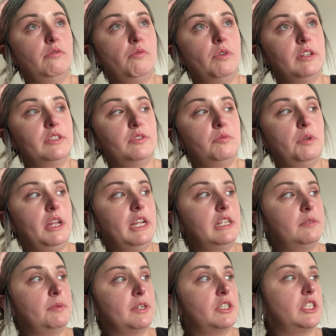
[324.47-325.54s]
once a week
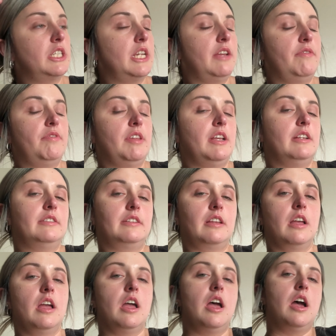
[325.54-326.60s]
especially if things
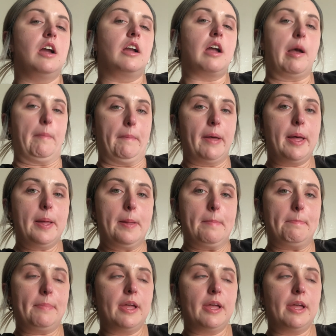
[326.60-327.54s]
come up,